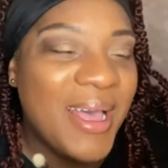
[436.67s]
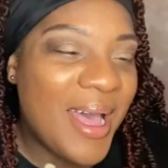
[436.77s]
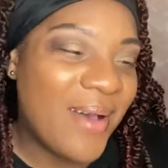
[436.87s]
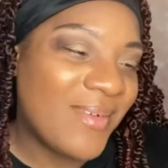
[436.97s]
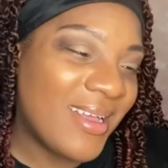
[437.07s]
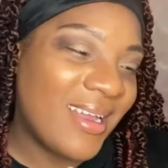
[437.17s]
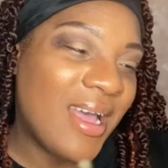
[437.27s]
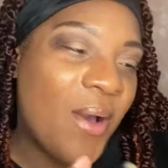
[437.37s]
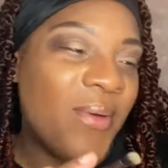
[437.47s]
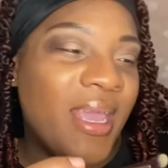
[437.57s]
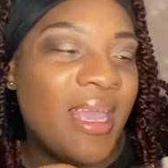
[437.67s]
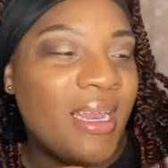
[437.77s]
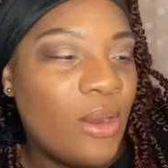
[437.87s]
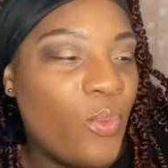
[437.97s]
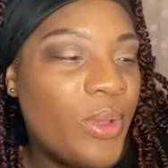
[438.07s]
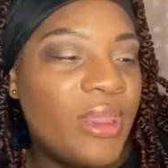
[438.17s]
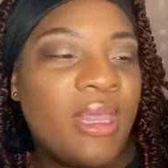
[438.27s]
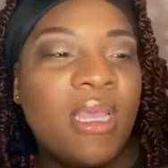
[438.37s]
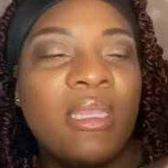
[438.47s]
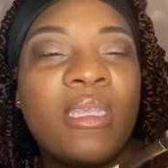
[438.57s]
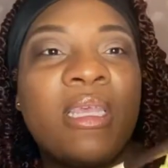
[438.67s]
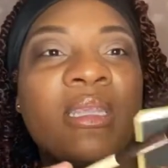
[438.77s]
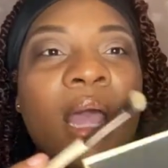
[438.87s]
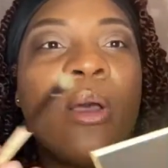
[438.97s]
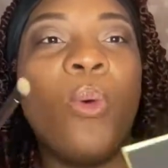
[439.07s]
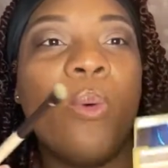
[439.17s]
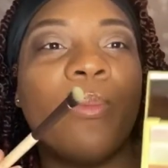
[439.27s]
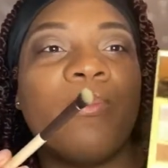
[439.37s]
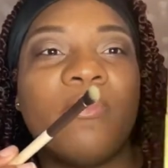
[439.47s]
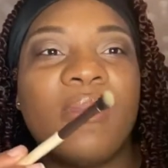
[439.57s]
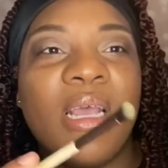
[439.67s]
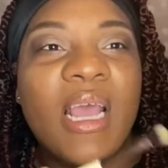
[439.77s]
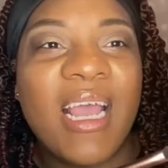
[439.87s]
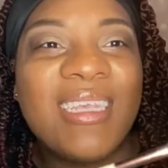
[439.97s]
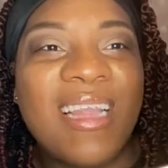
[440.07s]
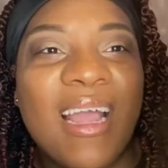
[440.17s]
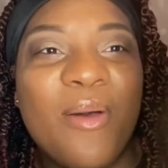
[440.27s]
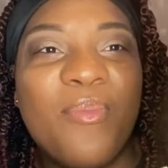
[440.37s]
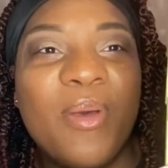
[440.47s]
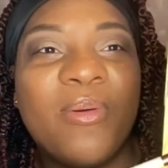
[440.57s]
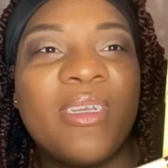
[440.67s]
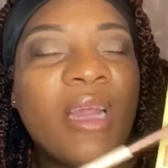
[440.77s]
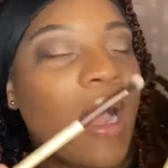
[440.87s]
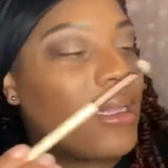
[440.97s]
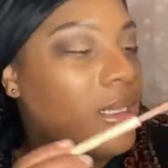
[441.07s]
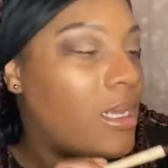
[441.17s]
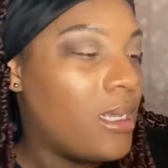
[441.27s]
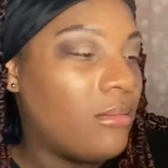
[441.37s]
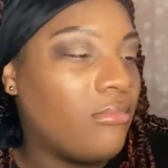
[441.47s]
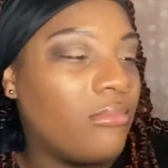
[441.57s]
I'm gonna go in with this, it's like, ooh, it's like a milk chocolate,